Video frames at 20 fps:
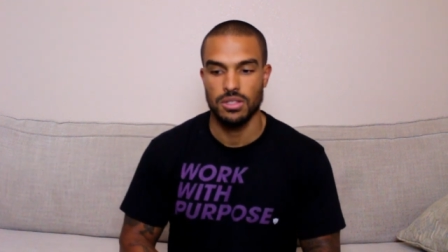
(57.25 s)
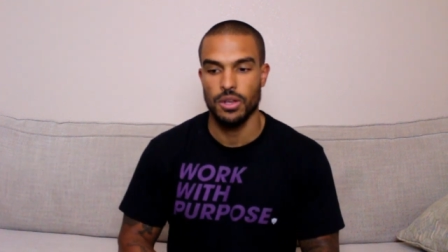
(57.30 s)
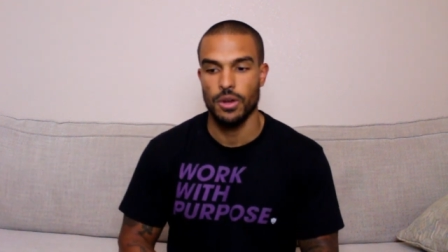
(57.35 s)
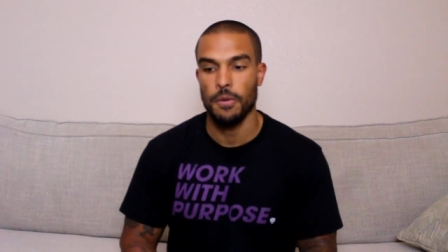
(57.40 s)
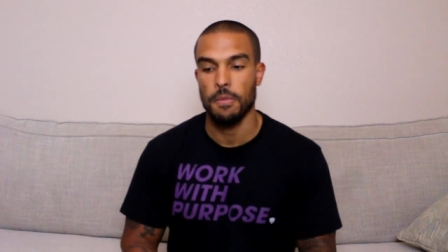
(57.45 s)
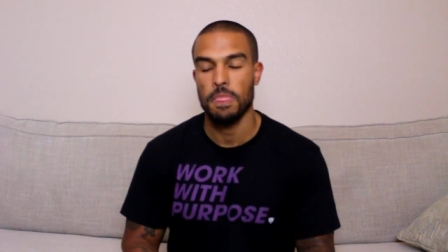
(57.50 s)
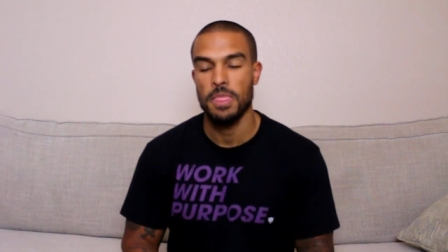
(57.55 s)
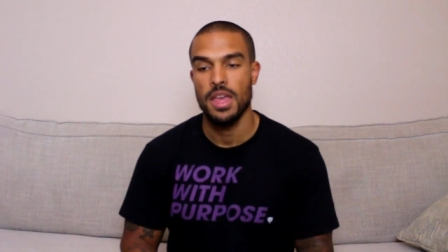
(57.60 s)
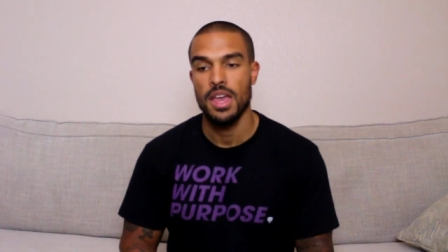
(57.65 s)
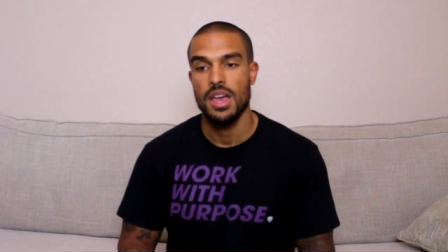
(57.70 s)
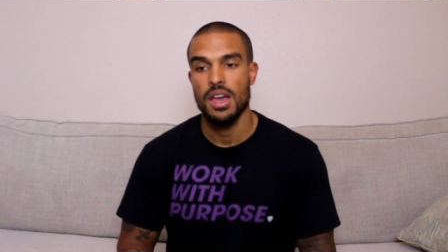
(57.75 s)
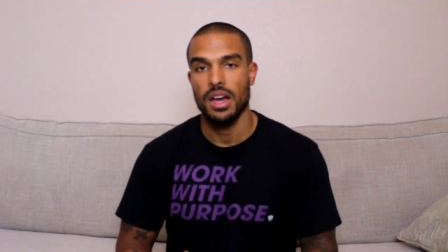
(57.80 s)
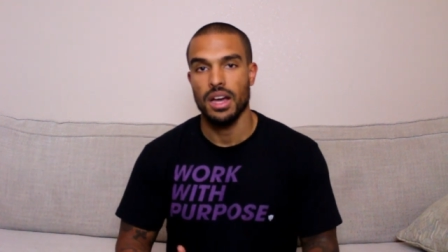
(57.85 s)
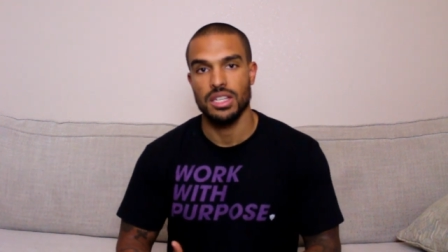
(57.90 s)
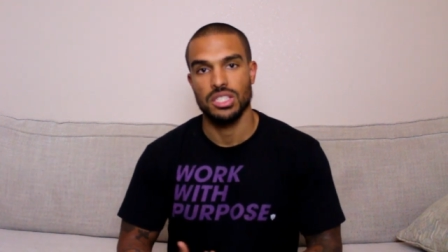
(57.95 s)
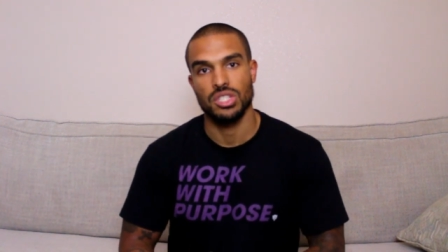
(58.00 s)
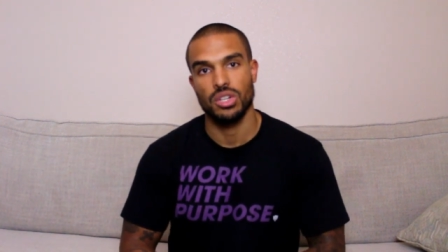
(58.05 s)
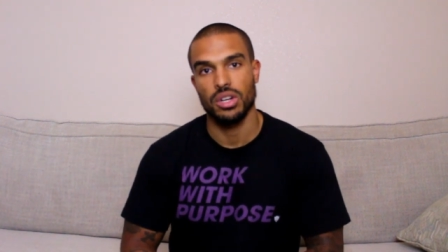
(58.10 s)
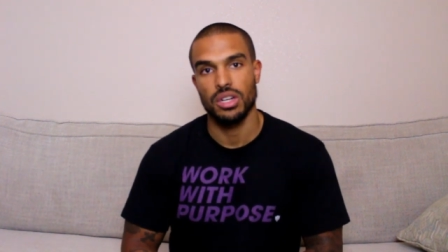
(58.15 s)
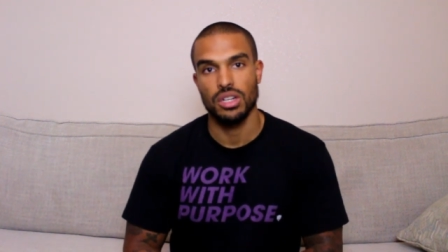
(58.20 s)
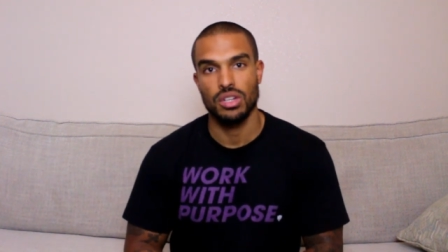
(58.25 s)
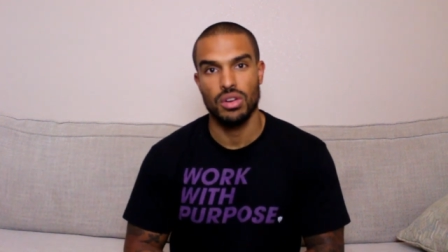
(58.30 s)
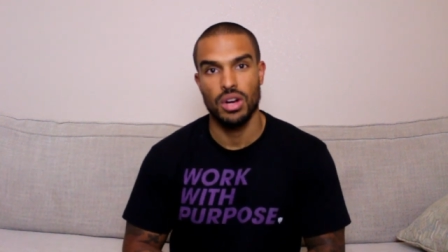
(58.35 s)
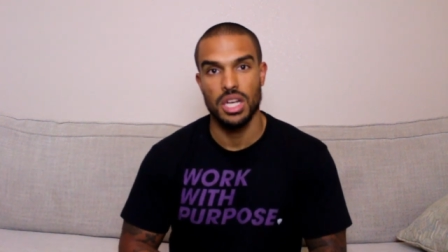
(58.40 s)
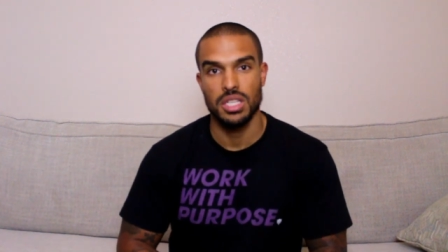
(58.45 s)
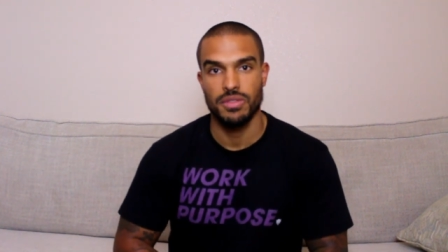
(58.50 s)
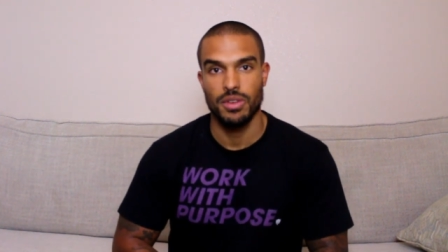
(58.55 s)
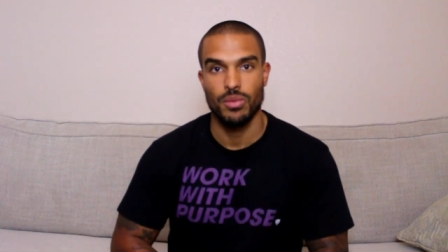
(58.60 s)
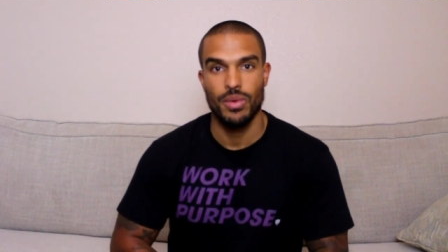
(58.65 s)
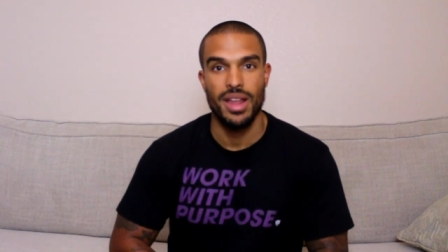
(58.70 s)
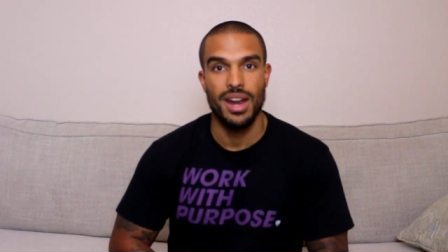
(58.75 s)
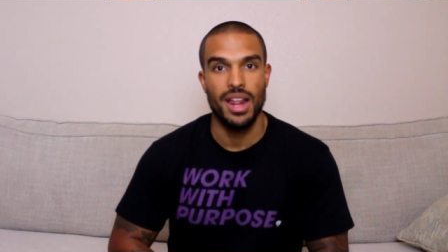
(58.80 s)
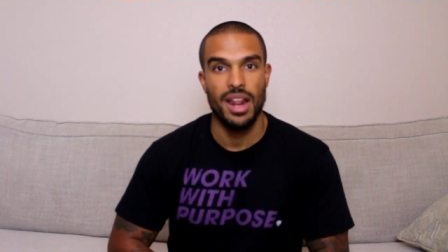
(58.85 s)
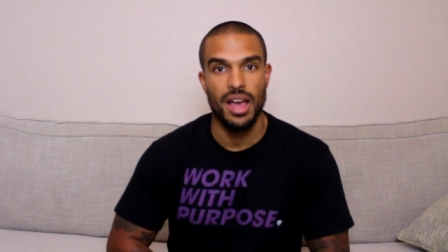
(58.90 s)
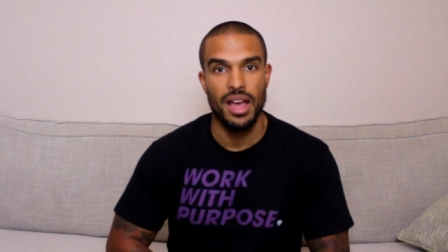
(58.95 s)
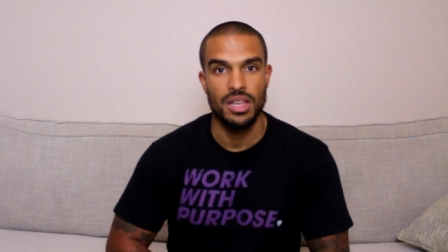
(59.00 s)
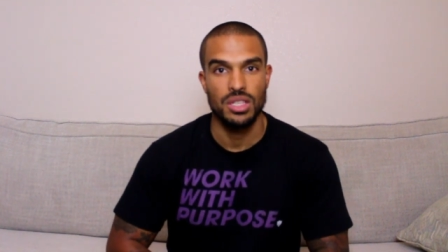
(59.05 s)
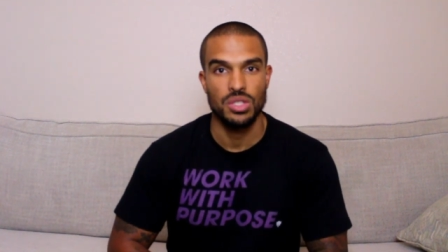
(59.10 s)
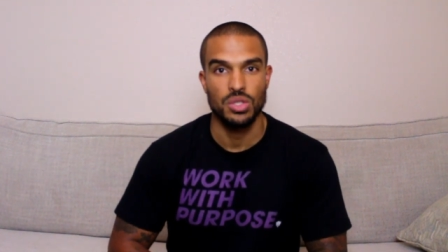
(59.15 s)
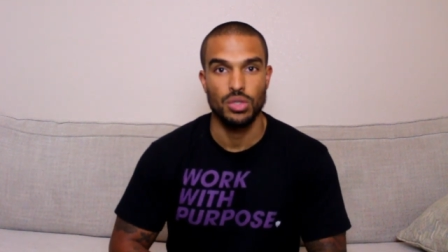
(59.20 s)
So I started CrossFit right out
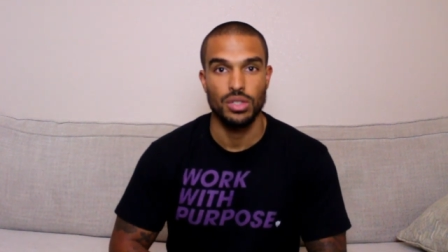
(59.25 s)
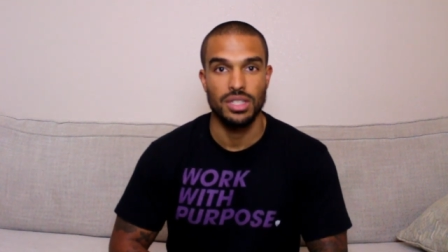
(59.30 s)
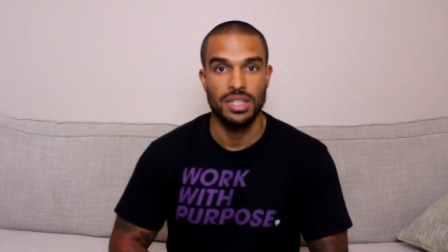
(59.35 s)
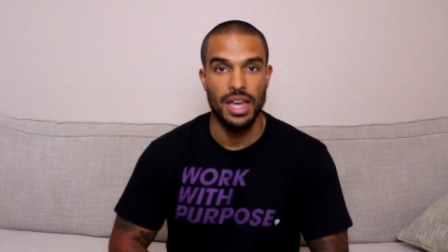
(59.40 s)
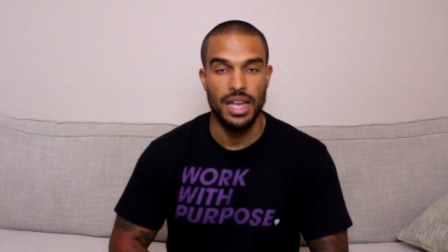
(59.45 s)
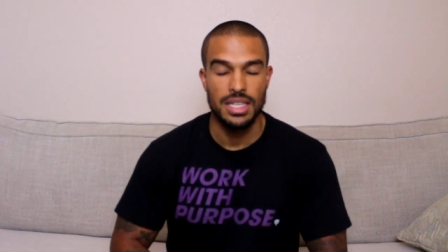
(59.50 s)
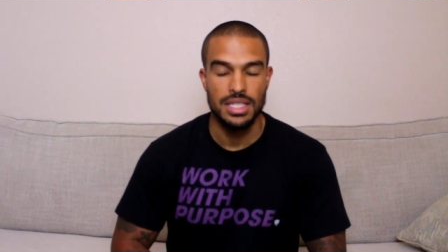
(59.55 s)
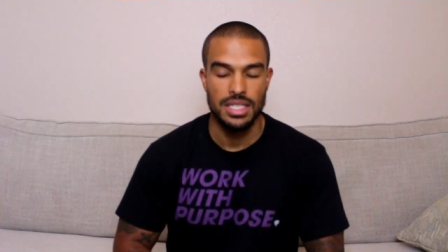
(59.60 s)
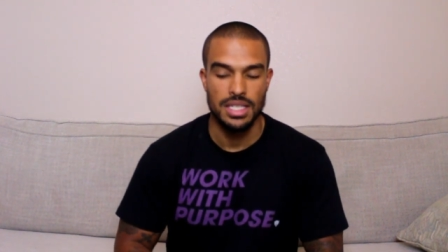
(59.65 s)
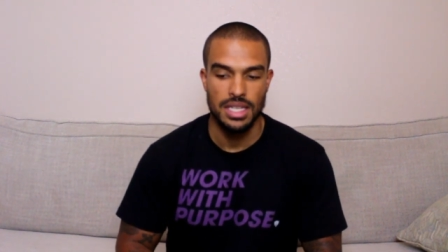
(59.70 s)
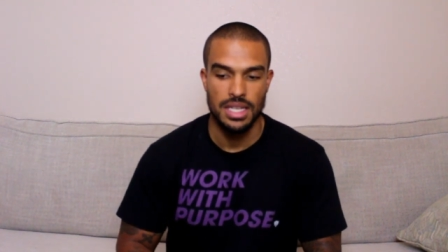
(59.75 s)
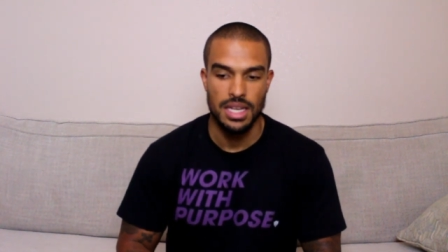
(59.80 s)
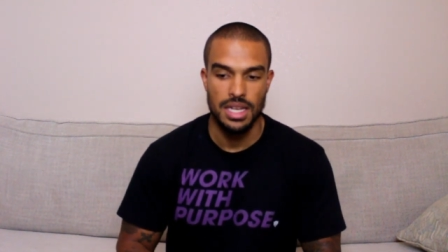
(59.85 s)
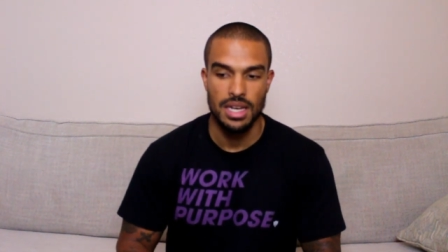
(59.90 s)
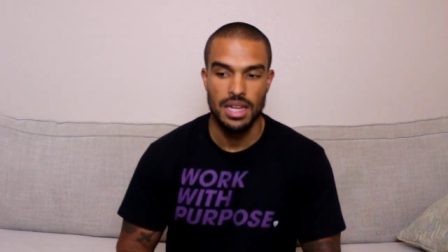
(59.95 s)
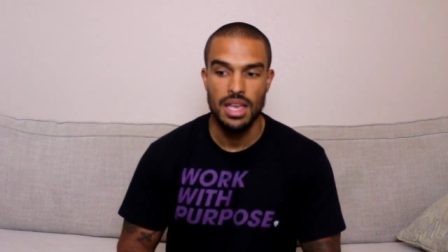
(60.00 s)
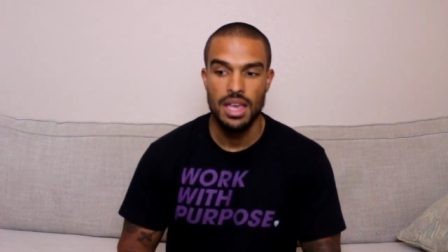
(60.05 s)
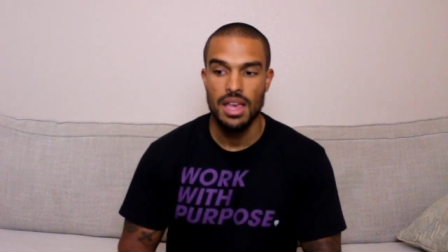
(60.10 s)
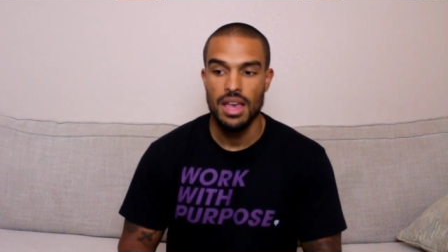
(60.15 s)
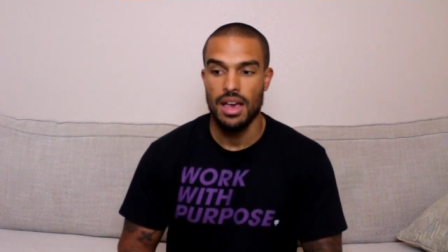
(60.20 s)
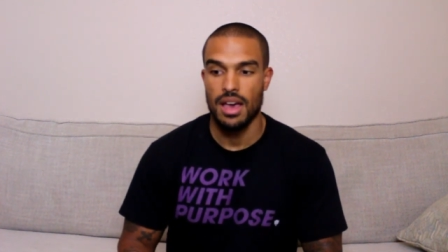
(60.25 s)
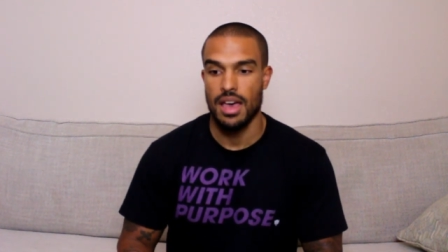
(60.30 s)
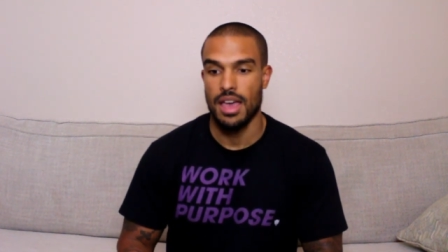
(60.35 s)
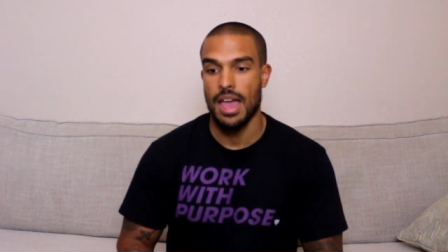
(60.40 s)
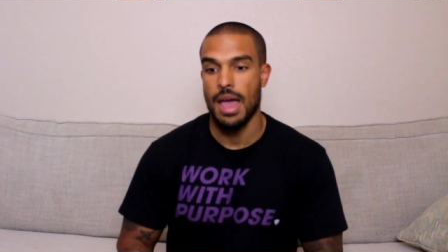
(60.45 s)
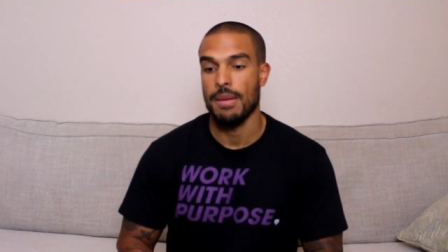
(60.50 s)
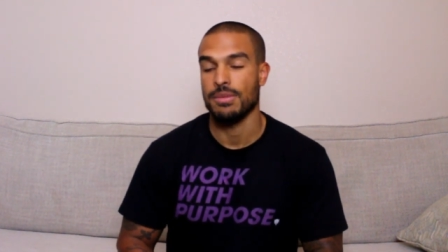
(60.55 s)
of high school at 19. I